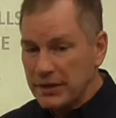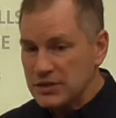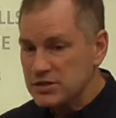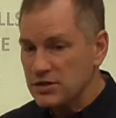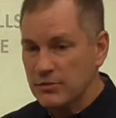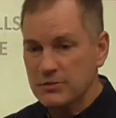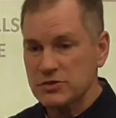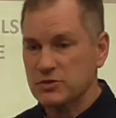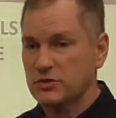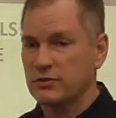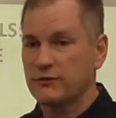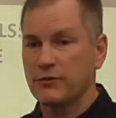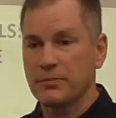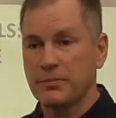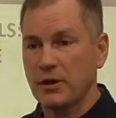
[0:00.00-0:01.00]
my son was on the
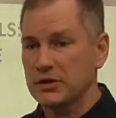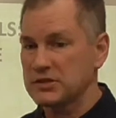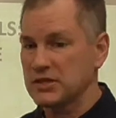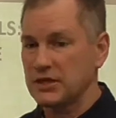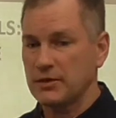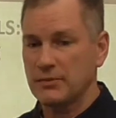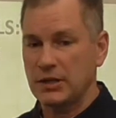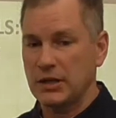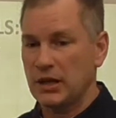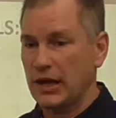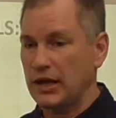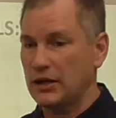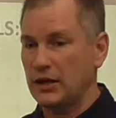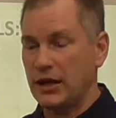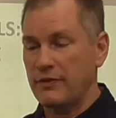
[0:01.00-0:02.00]
football team
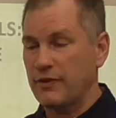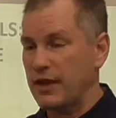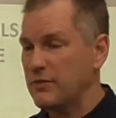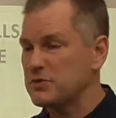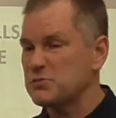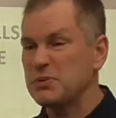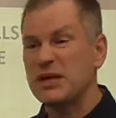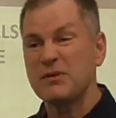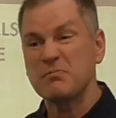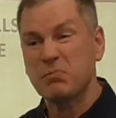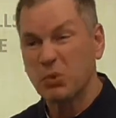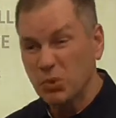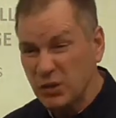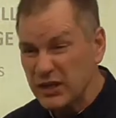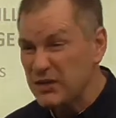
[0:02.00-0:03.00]
and he was being
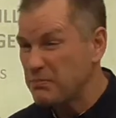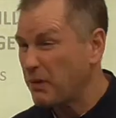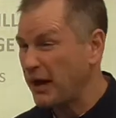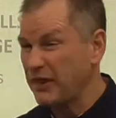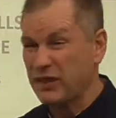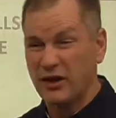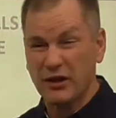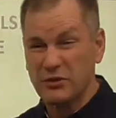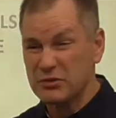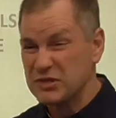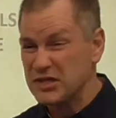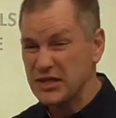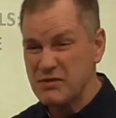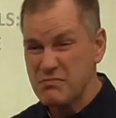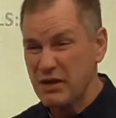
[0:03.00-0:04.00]
bullied by the other
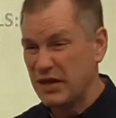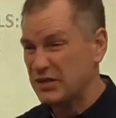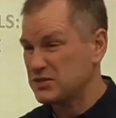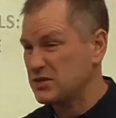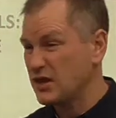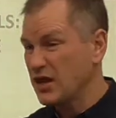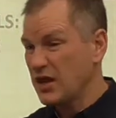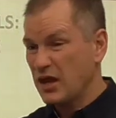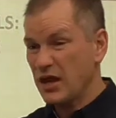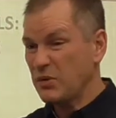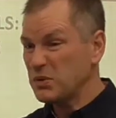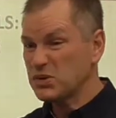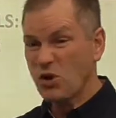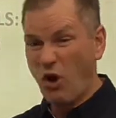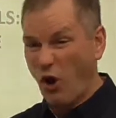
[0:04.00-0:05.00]
teammates, it
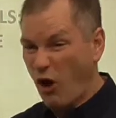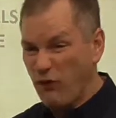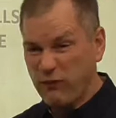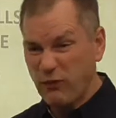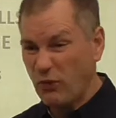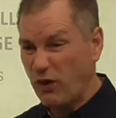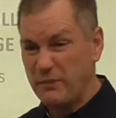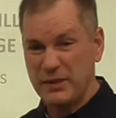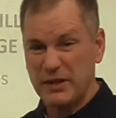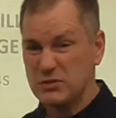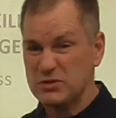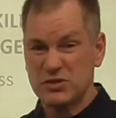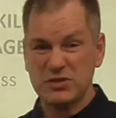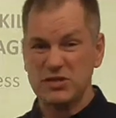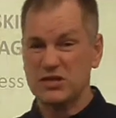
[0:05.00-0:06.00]
was awful. I mean, it
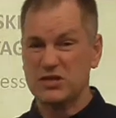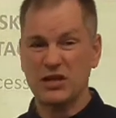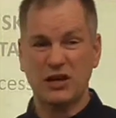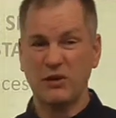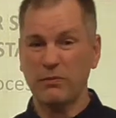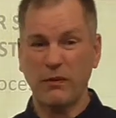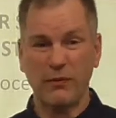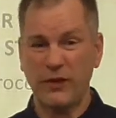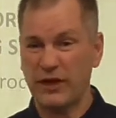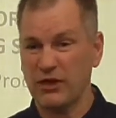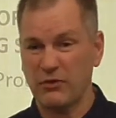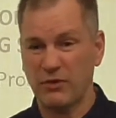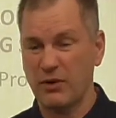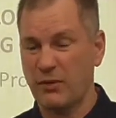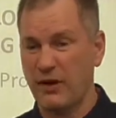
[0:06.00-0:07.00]
was just a terrible thing that
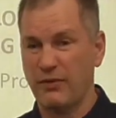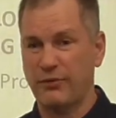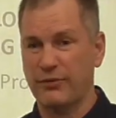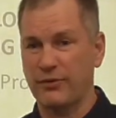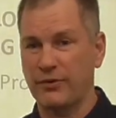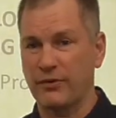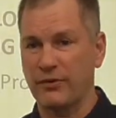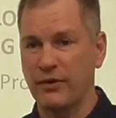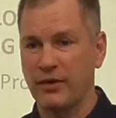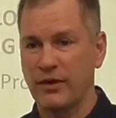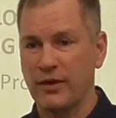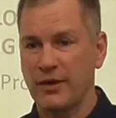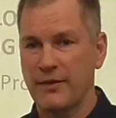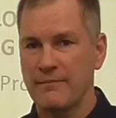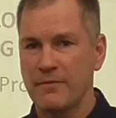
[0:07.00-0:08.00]
we went through.
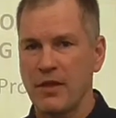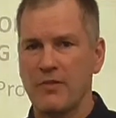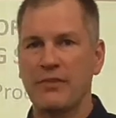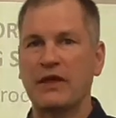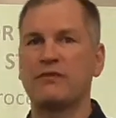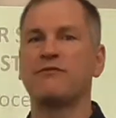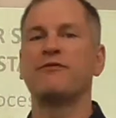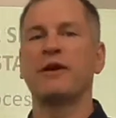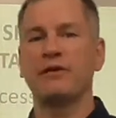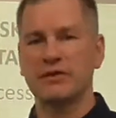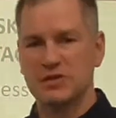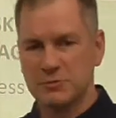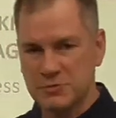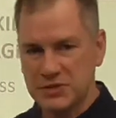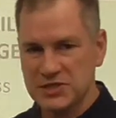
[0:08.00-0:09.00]
That's very
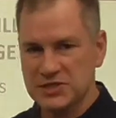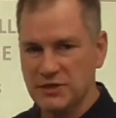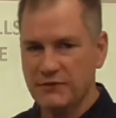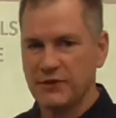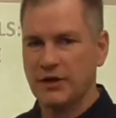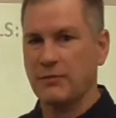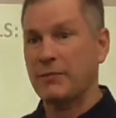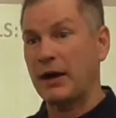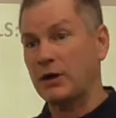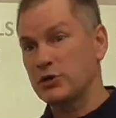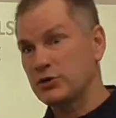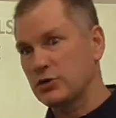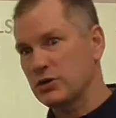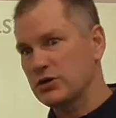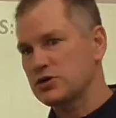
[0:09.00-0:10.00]
specific about
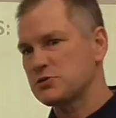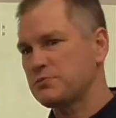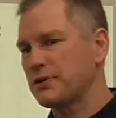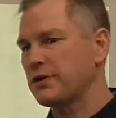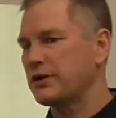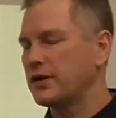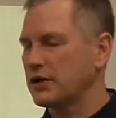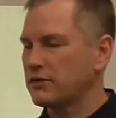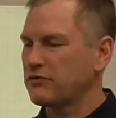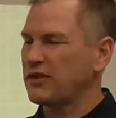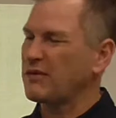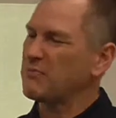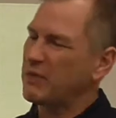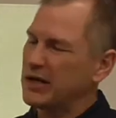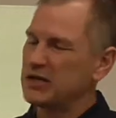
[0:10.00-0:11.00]
your experience.
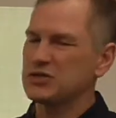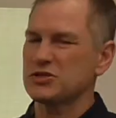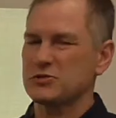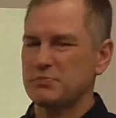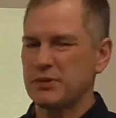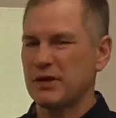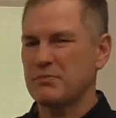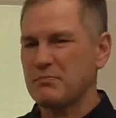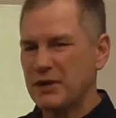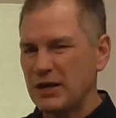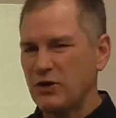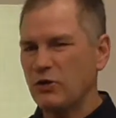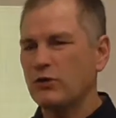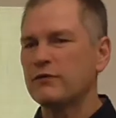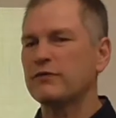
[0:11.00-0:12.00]
That might just be a bit
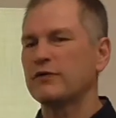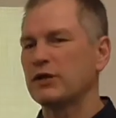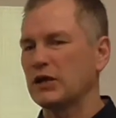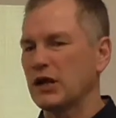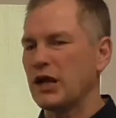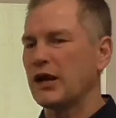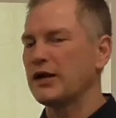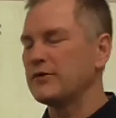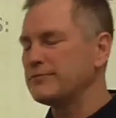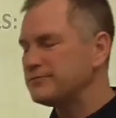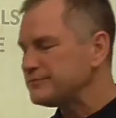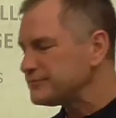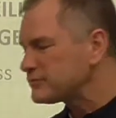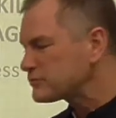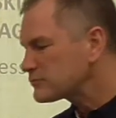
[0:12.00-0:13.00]
over the line.